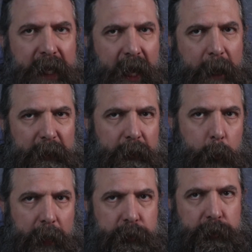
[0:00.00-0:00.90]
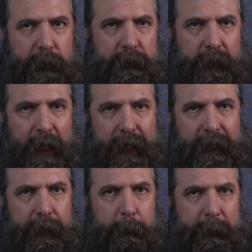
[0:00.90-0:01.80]
common questions I
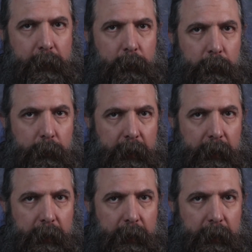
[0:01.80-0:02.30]
get about